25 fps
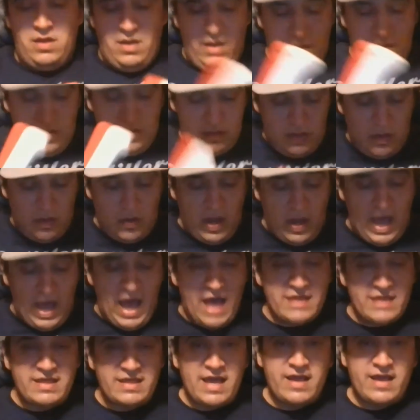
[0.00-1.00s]
So
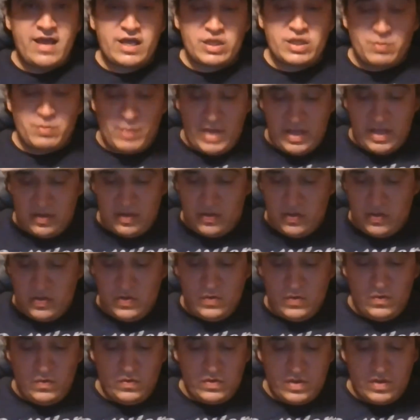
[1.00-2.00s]
as I explained to
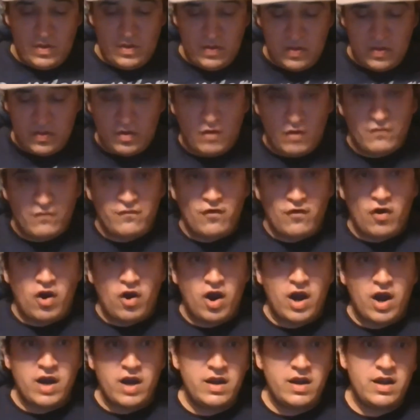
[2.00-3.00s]
you so
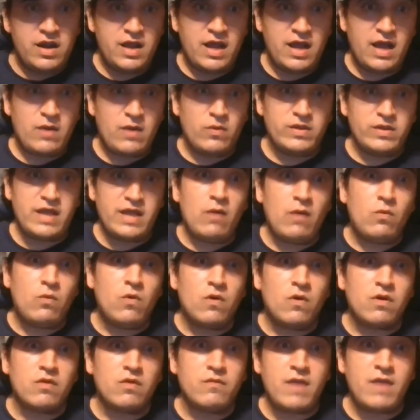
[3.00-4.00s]
far, when I
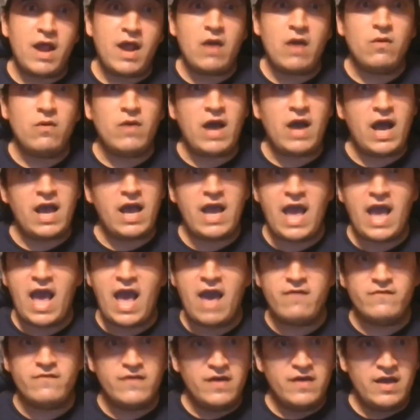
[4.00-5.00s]
walk around, I have
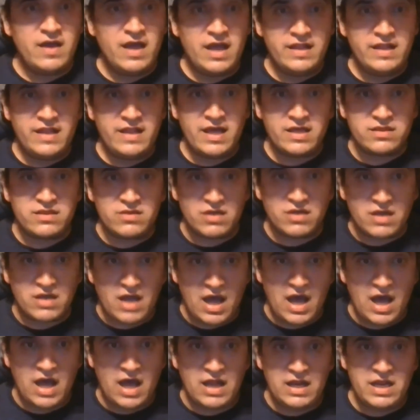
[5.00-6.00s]
an extra
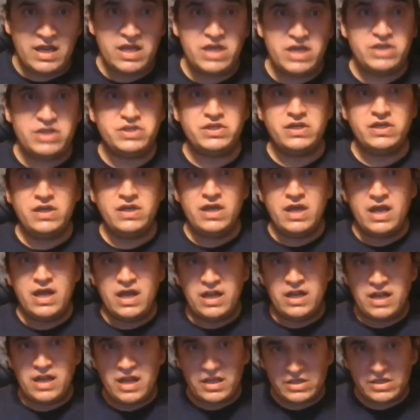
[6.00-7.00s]
leash,
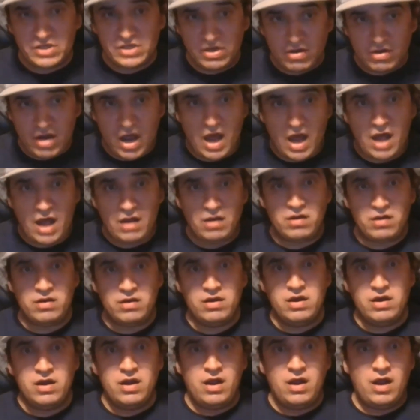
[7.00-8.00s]
an extra collar,
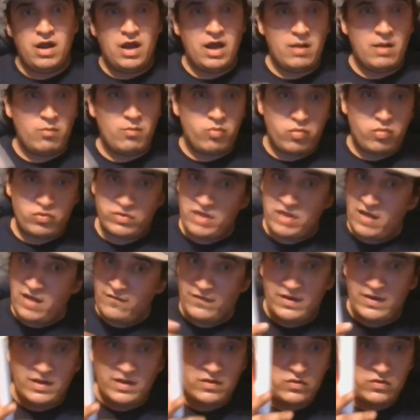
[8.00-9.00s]

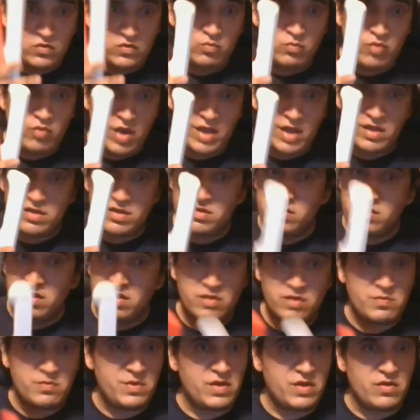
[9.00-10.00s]
definitely two breaking sticks
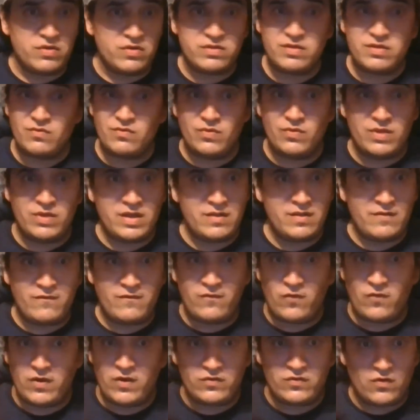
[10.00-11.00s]
because
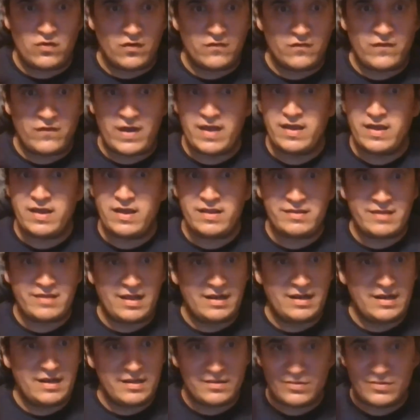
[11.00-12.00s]
for a dog fight, it's at
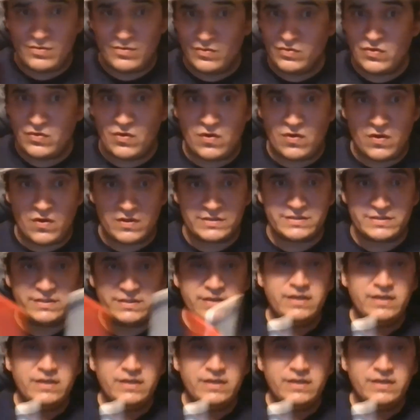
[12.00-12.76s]
least two dogs.